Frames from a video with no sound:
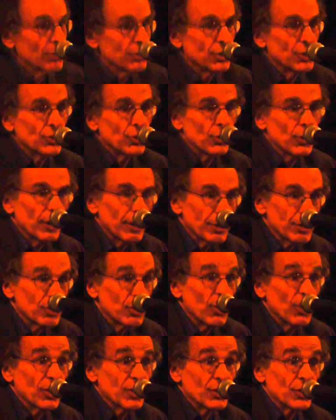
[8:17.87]
Detroit
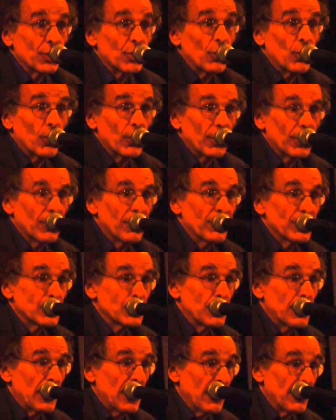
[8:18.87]
has lost a quarter of
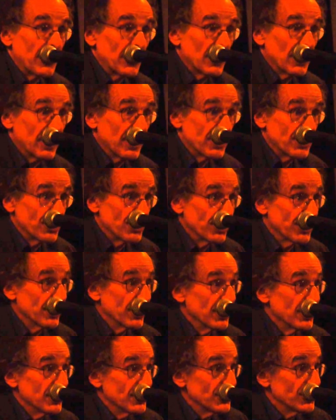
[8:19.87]
its
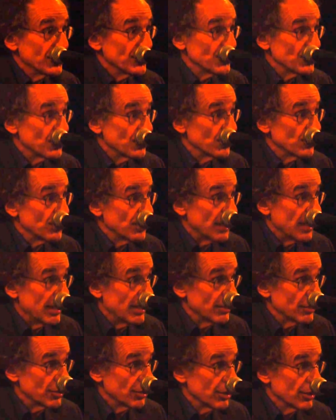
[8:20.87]
population since
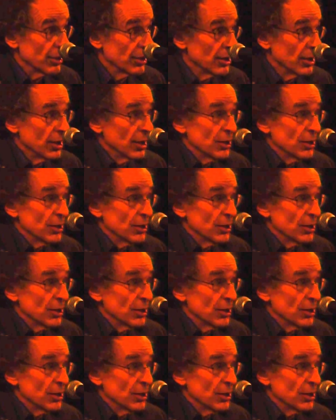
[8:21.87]
2000.